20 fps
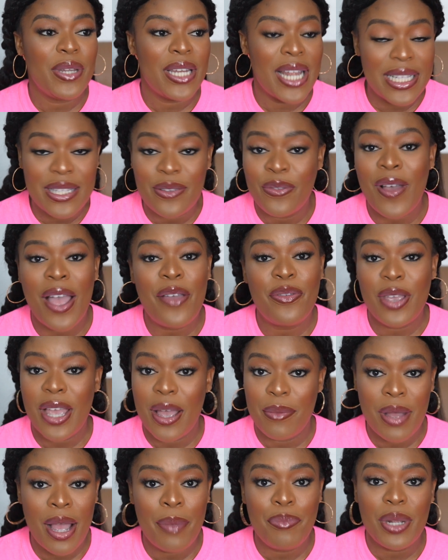95K,
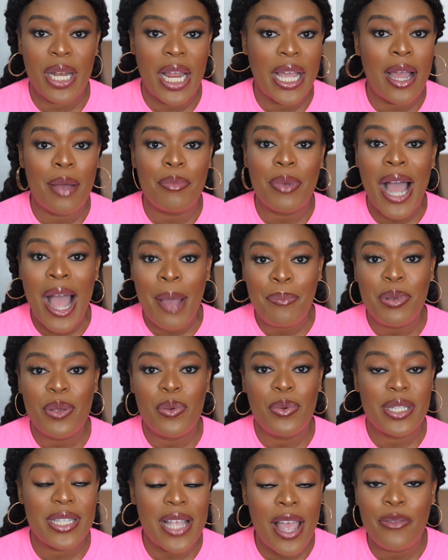I'm happy. Like I'm happy
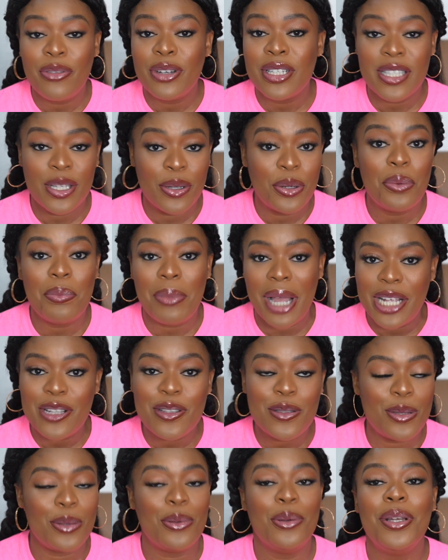with every single
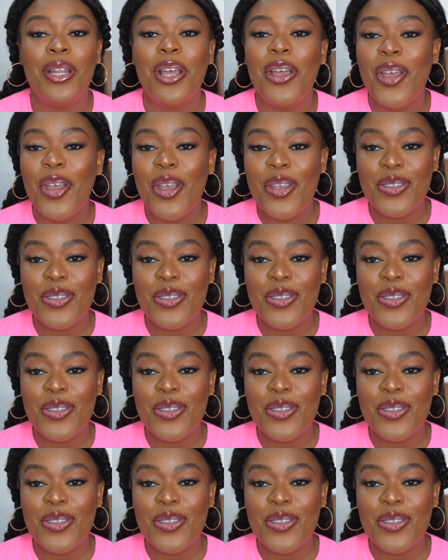milestone.